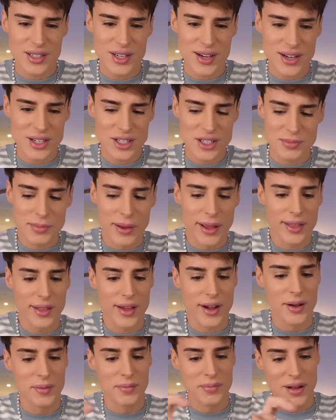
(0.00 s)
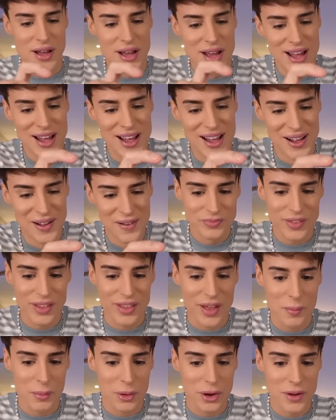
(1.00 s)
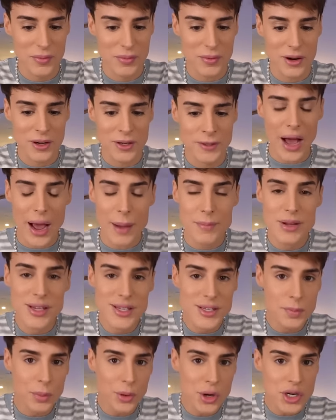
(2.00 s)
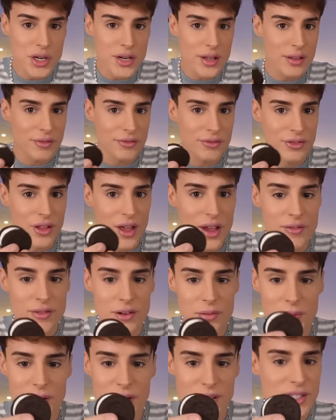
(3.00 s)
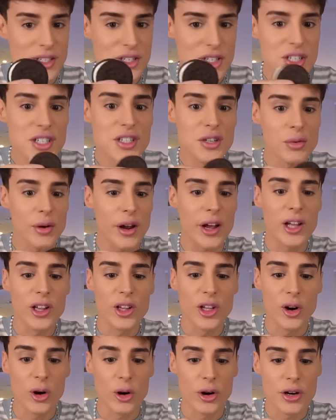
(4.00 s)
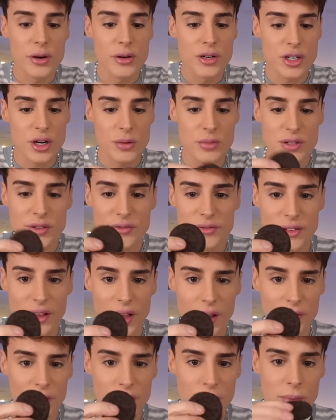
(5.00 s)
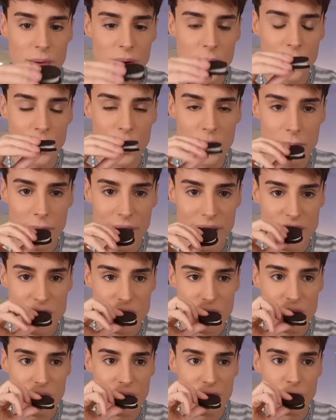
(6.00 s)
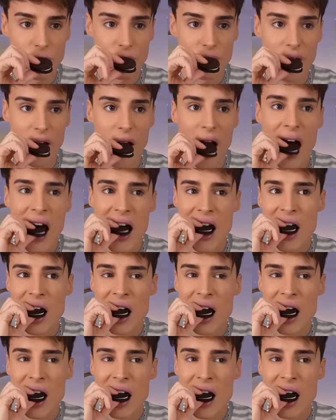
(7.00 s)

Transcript: Did I just make that up? That body part. I'm disappointed in the flavor because it's just a regular Oreo in terms of flavor, but I'm gonna bite into the full thing.